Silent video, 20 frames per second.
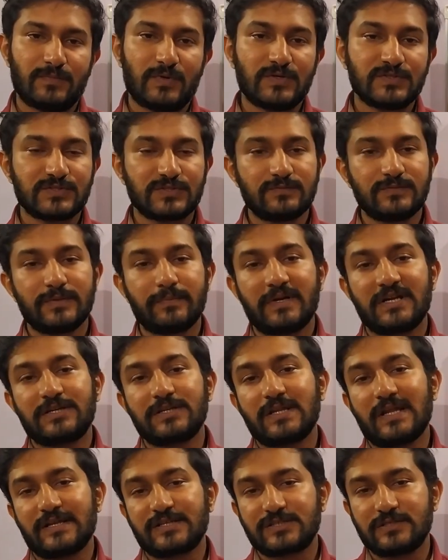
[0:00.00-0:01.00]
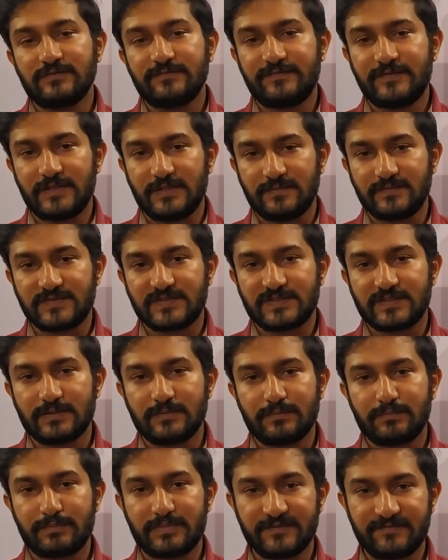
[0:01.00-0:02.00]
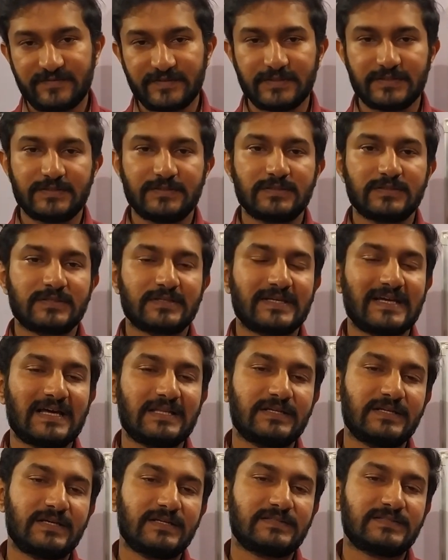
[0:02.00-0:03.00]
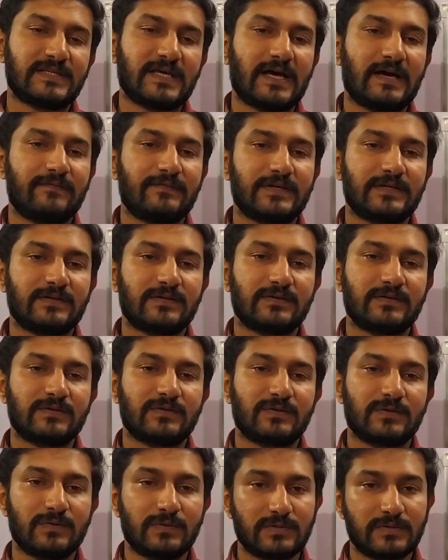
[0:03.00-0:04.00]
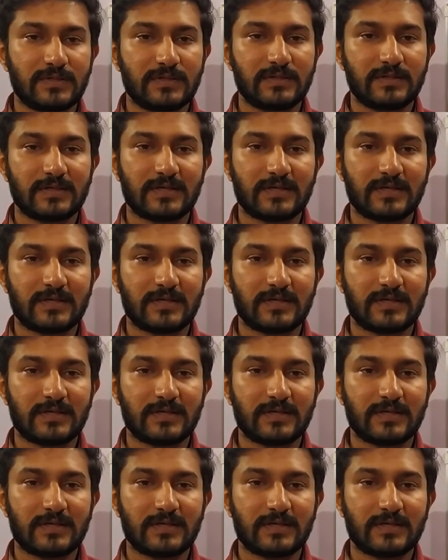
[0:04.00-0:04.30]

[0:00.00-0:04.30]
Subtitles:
most of the multinational firms prefer candidates having good